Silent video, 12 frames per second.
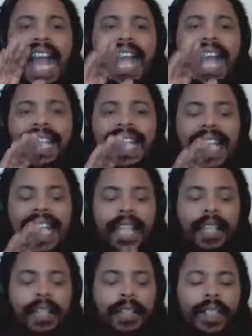I
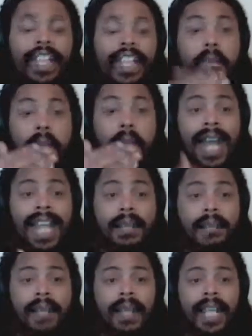get in my
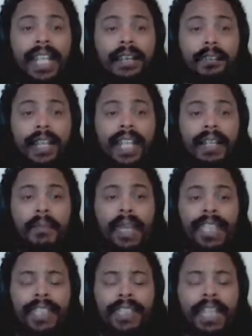in in
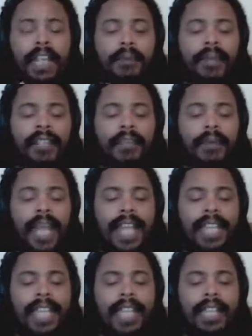my escapism,
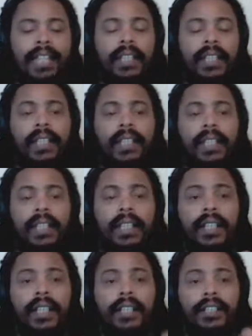I get
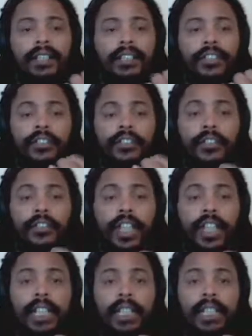
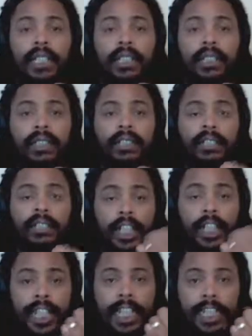story,
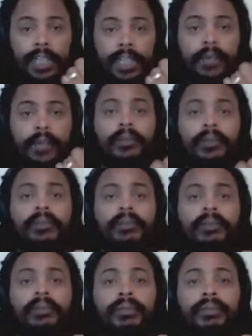storytelling,
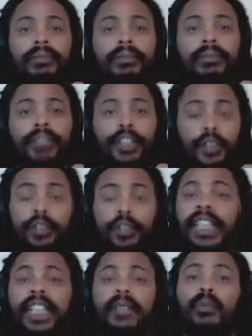
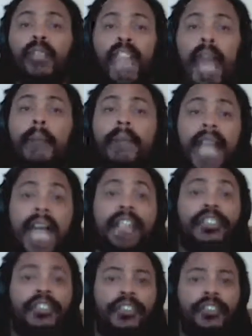usually
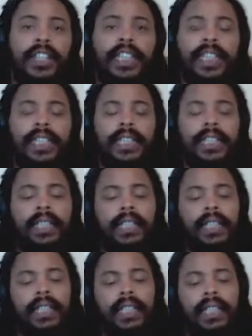top-notch storytelling.
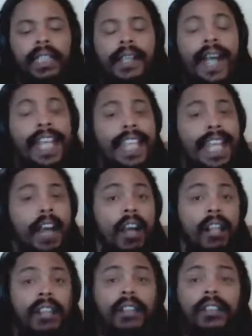I get
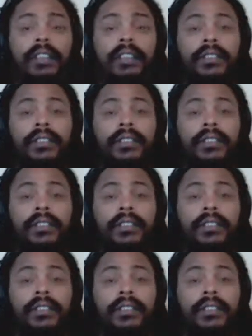art.